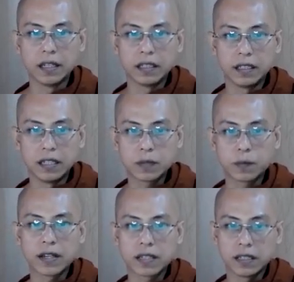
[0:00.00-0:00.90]
this
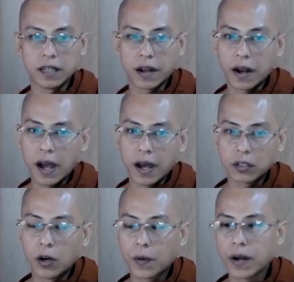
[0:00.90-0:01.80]
person, Arahat,
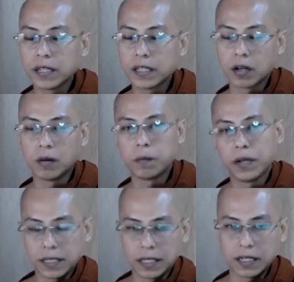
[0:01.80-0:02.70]
already
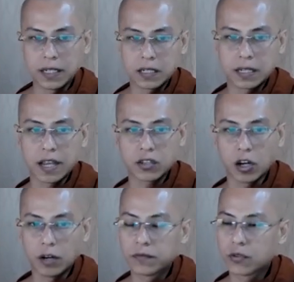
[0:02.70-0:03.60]
completed his test
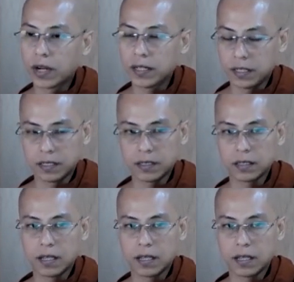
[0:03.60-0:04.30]
of training.